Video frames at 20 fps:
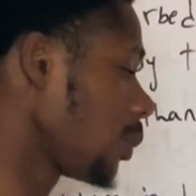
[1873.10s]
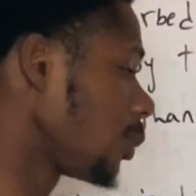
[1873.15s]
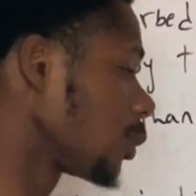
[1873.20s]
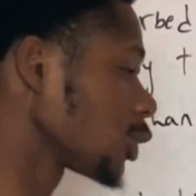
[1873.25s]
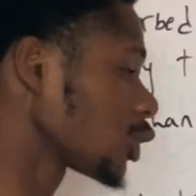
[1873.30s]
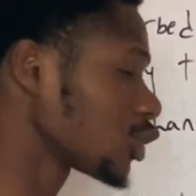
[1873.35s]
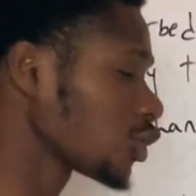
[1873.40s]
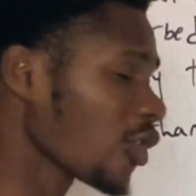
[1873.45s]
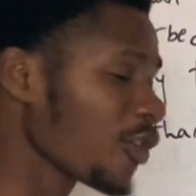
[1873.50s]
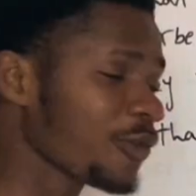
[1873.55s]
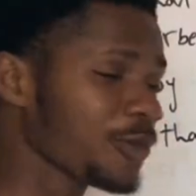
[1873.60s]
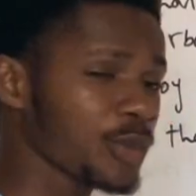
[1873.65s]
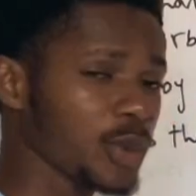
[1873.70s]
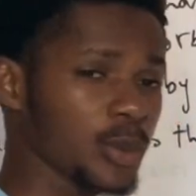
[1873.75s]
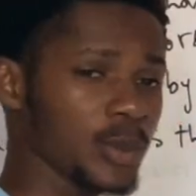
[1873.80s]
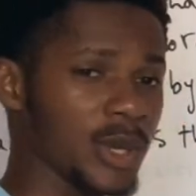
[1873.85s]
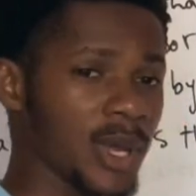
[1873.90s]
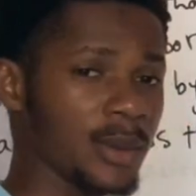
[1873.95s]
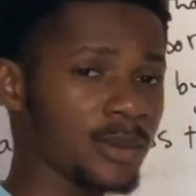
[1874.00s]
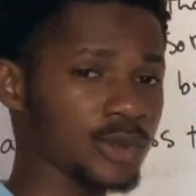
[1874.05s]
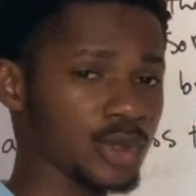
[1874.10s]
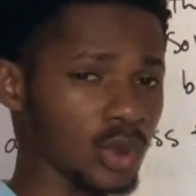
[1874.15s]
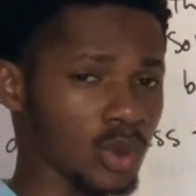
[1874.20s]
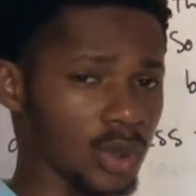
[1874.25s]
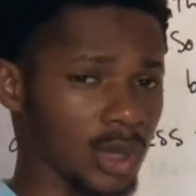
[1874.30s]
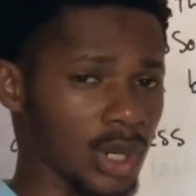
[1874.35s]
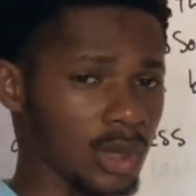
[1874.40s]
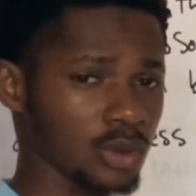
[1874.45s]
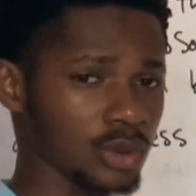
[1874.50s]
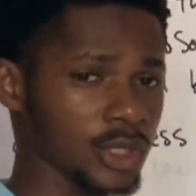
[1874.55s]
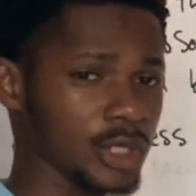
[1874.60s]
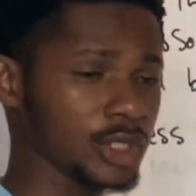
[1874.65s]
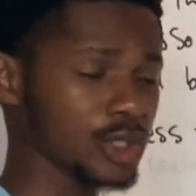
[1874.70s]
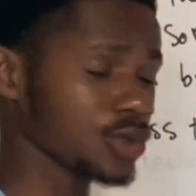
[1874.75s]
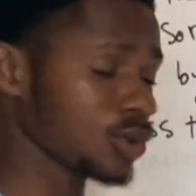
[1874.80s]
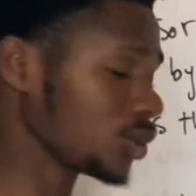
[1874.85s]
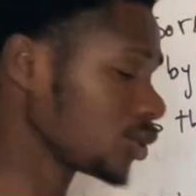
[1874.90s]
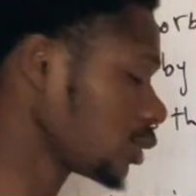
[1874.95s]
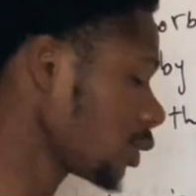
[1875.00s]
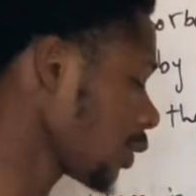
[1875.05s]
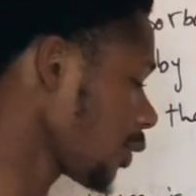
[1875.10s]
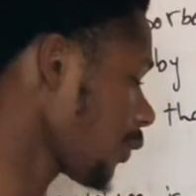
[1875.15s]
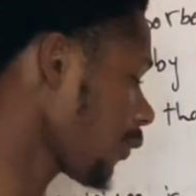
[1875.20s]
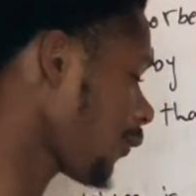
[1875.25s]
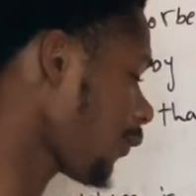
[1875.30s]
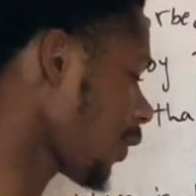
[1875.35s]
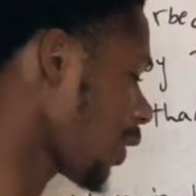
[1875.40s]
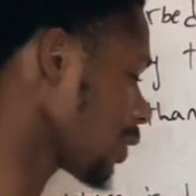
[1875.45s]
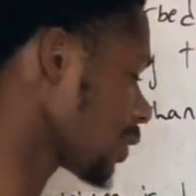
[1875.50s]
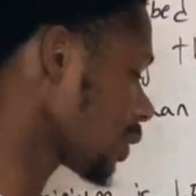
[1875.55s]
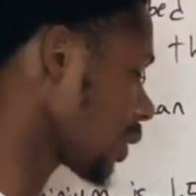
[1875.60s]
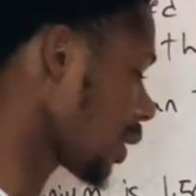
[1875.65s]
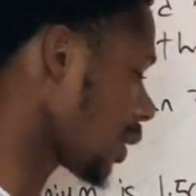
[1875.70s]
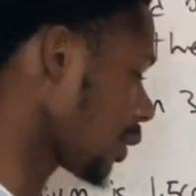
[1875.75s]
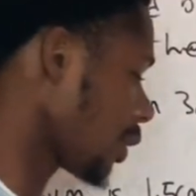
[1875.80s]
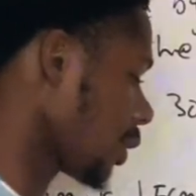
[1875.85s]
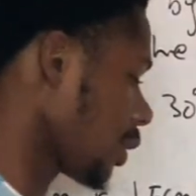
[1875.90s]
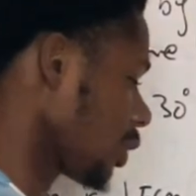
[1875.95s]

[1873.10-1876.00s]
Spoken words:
solve problems on calculation faster.